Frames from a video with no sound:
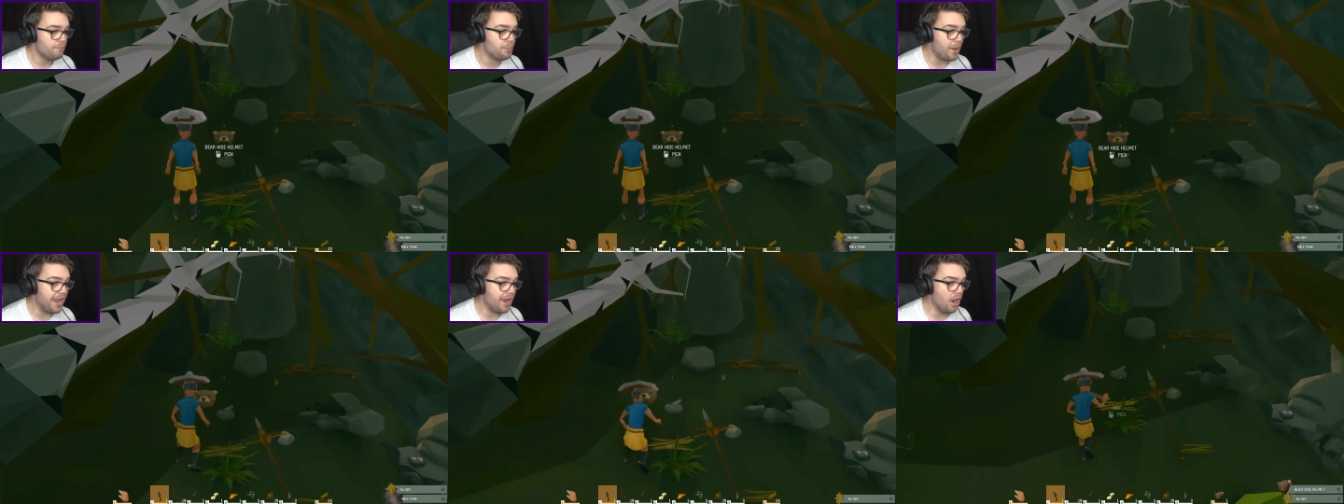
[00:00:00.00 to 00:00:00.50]

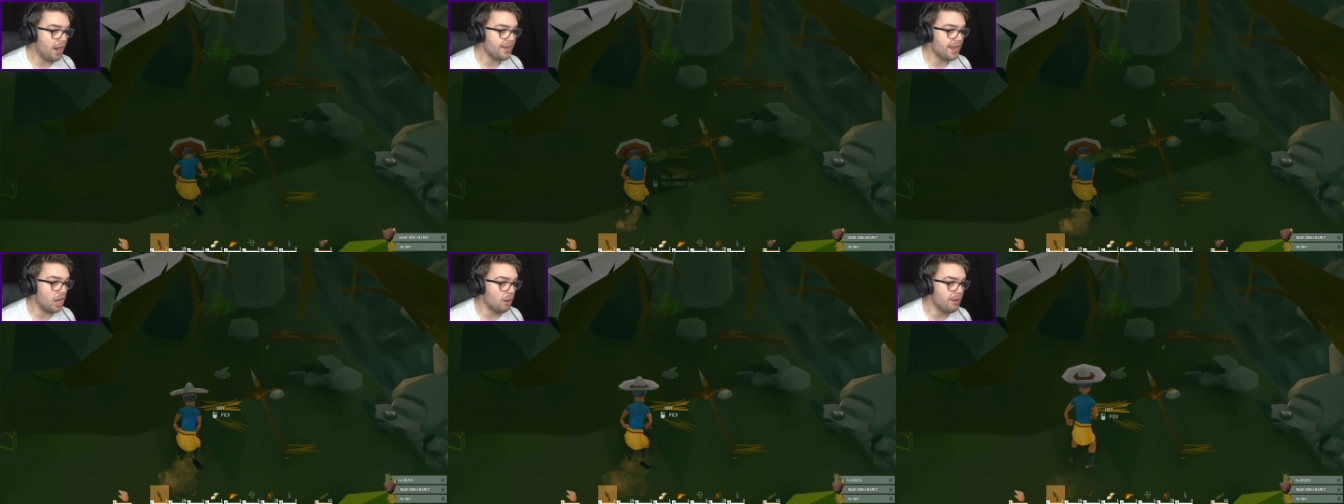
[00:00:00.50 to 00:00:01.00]
Bear hide
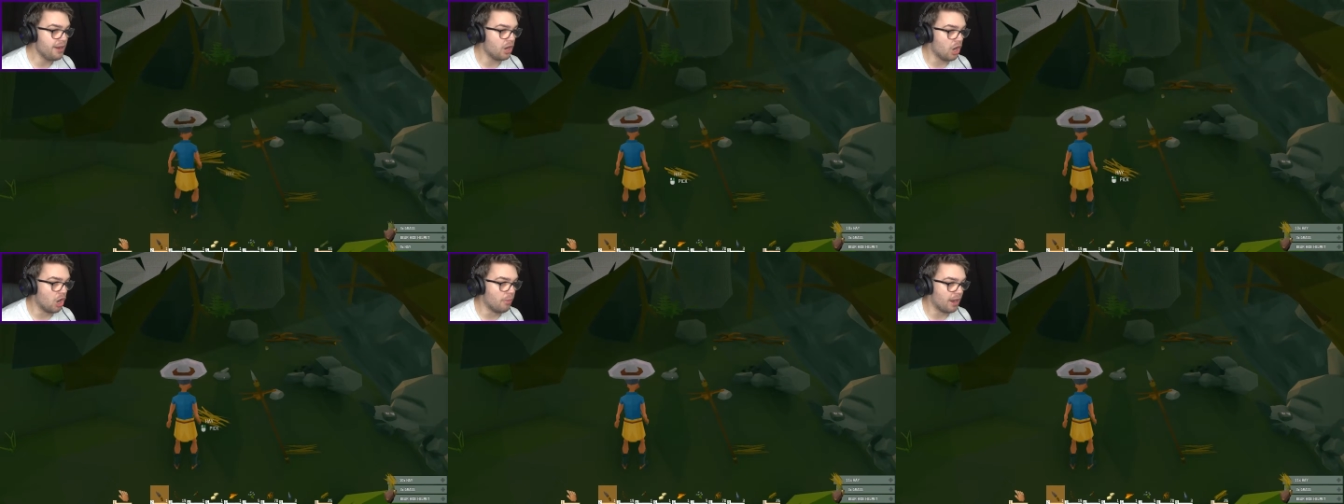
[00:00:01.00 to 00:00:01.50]
helmet.
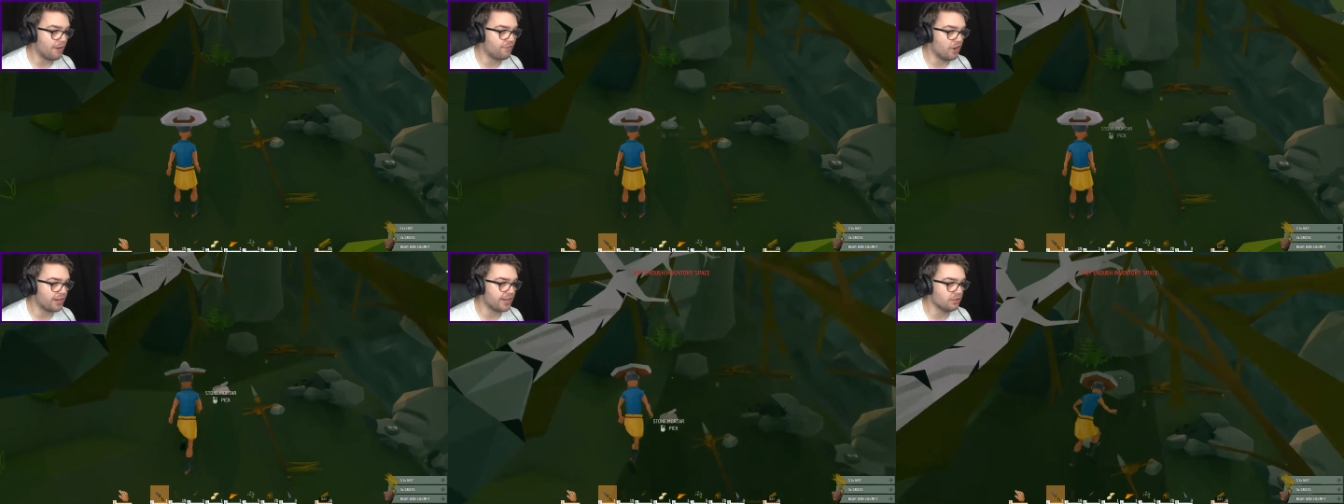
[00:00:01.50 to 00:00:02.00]
Oh my
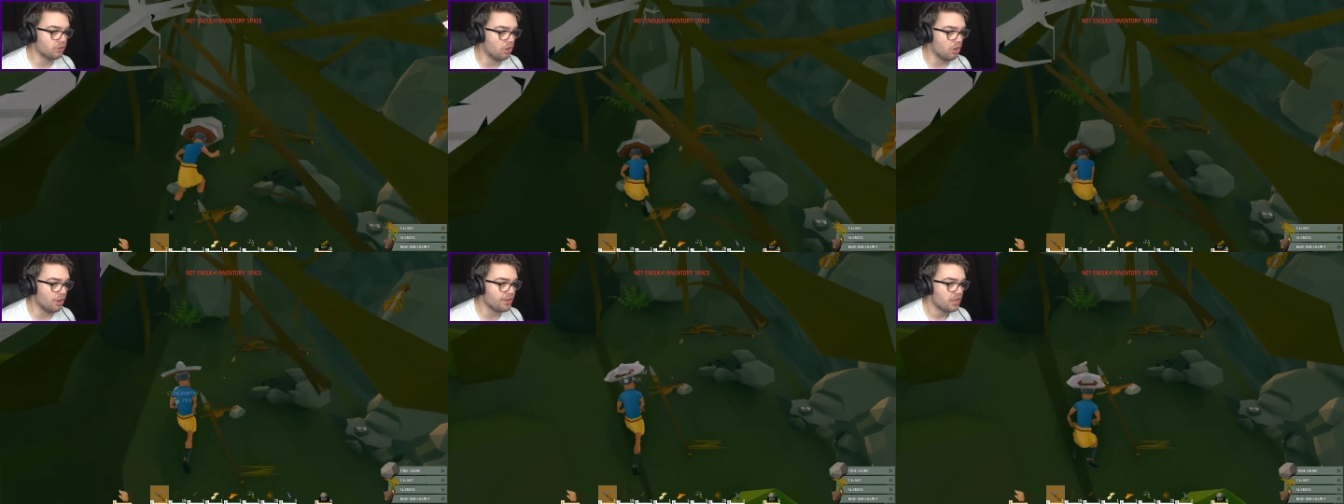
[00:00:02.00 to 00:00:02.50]
fucking
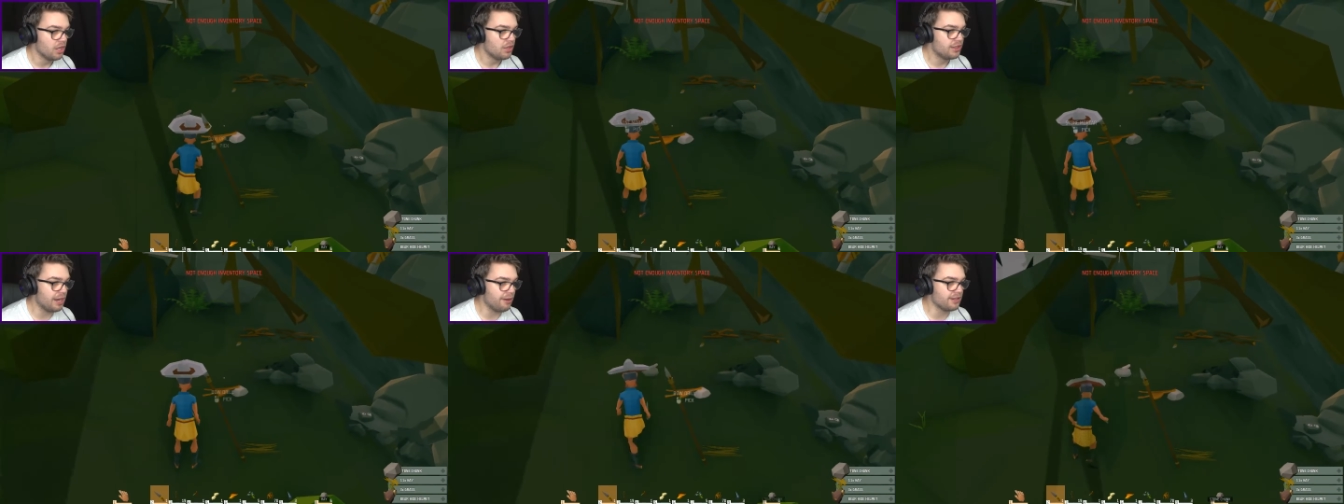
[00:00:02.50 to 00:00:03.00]
lord.
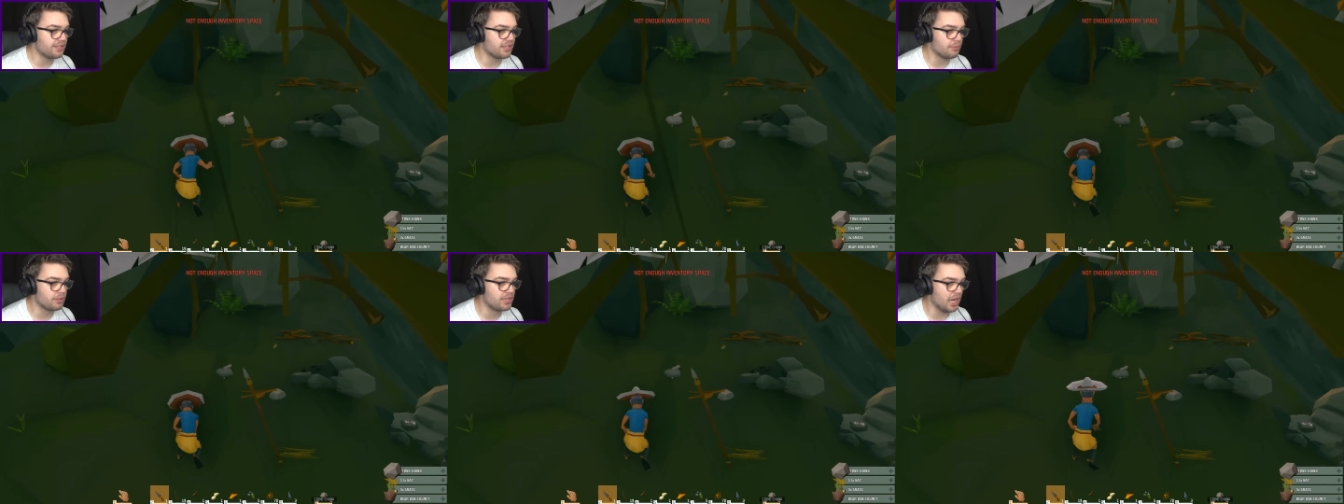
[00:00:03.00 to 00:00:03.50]
There is
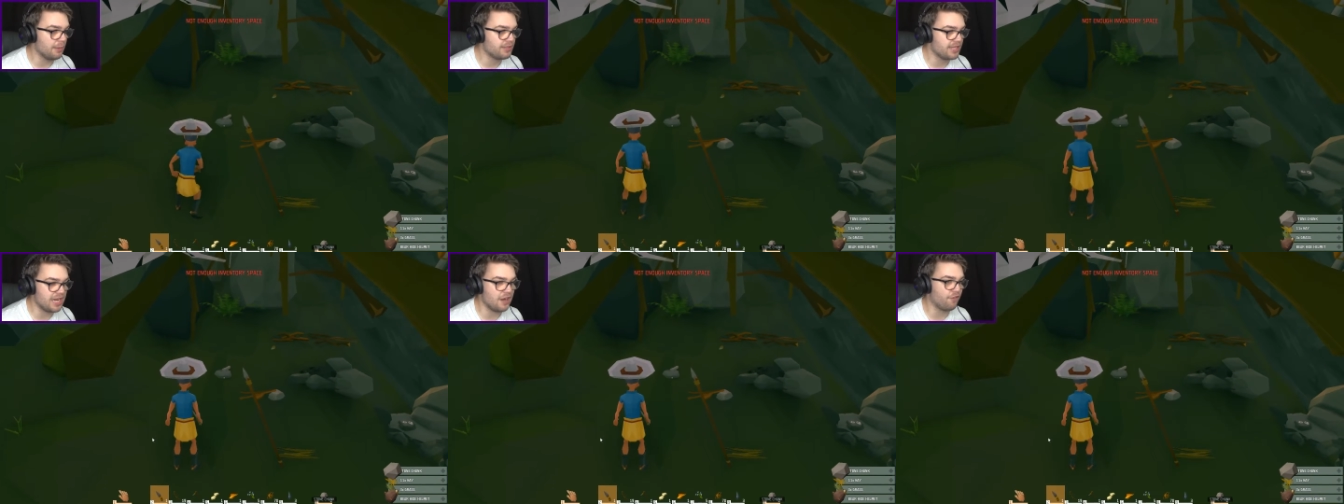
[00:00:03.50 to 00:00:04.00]
some gubs
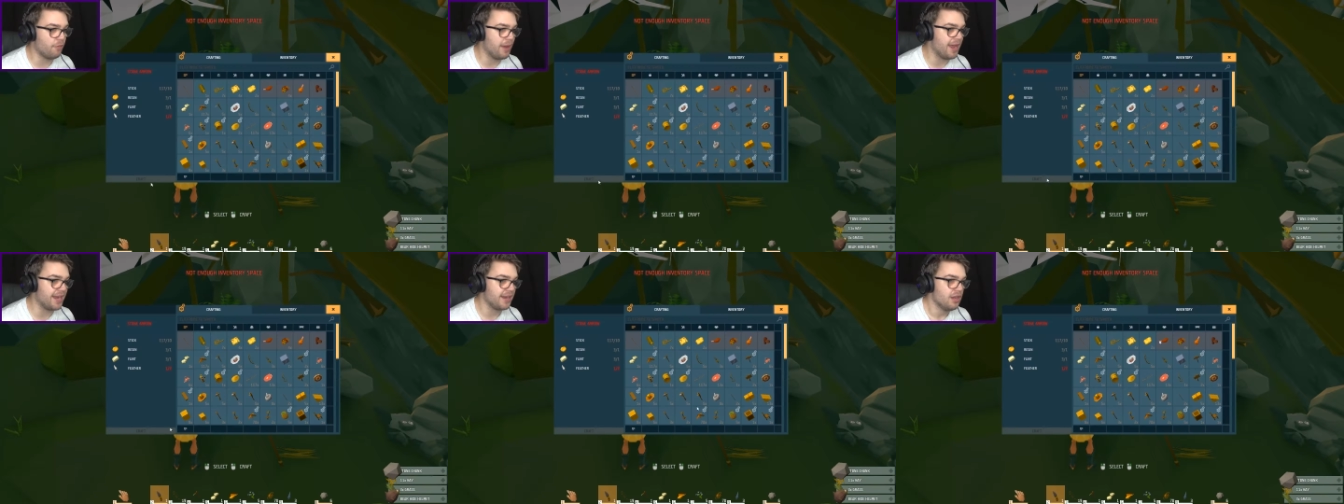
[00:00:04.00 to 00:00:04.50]
here for
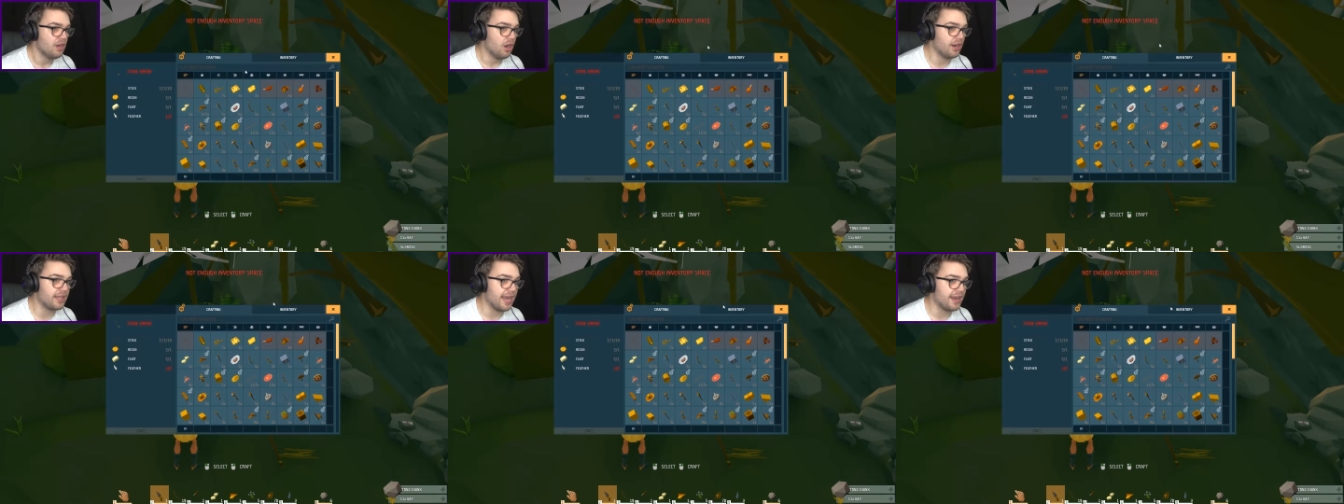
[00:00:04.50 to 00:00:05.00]
me.
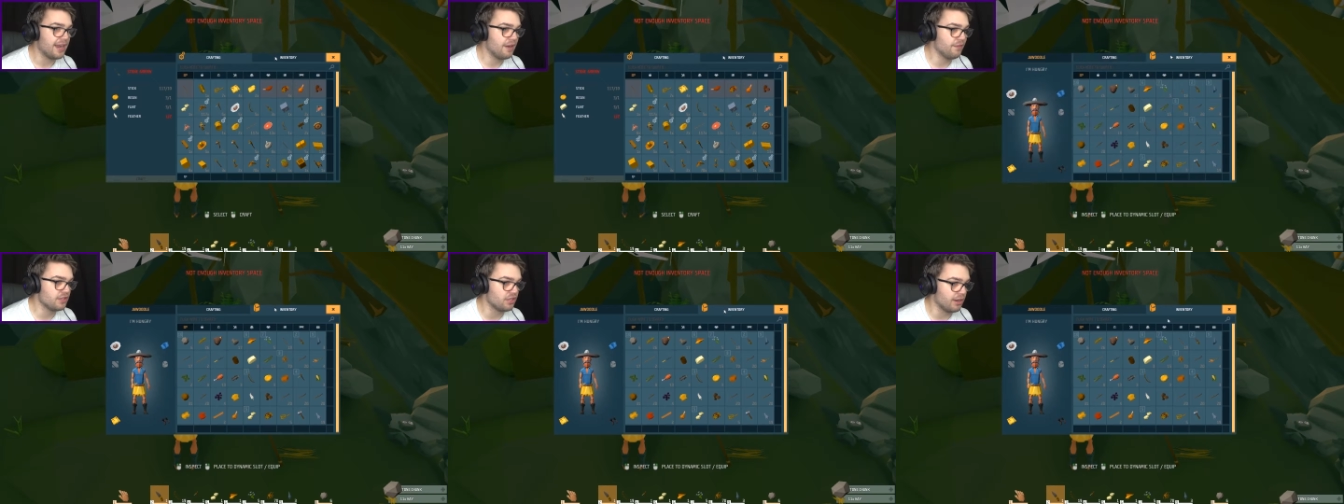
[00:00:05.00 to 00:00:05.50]
Okay,
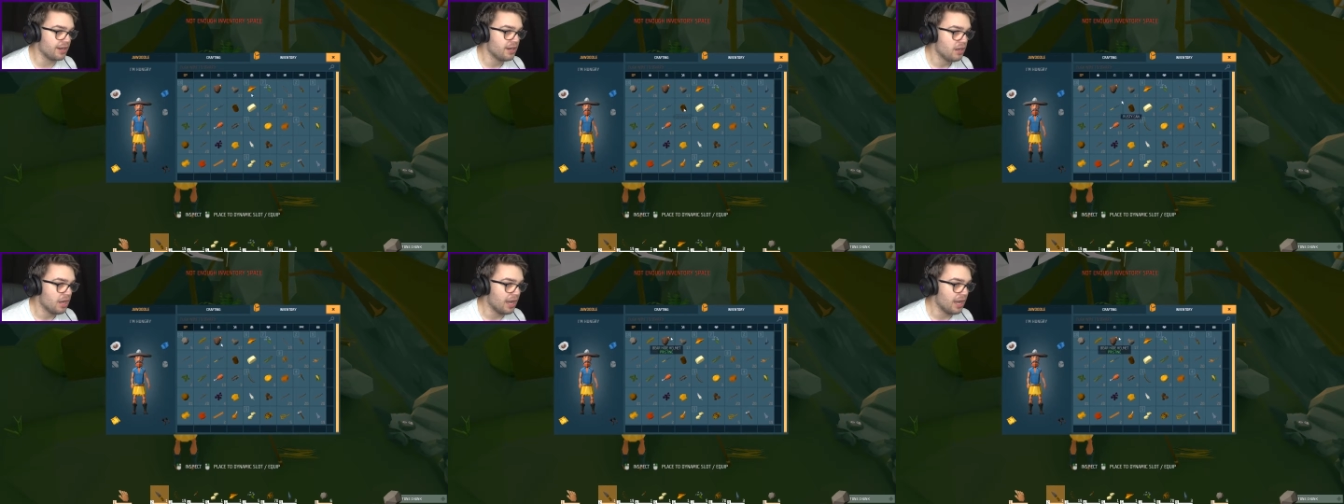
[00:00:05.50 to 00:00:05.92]
inventory.